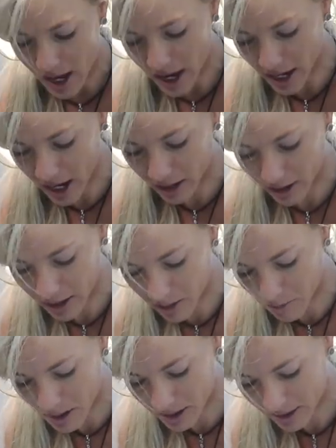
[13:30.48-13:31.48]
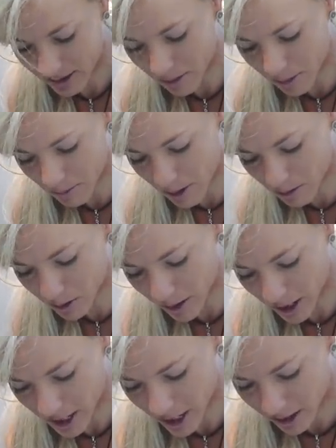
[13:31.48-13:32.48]
I got a little bit of stomach bones
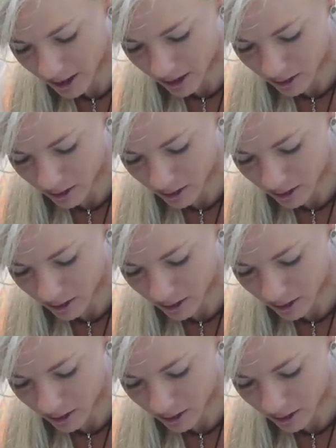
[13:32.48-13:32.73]
right here that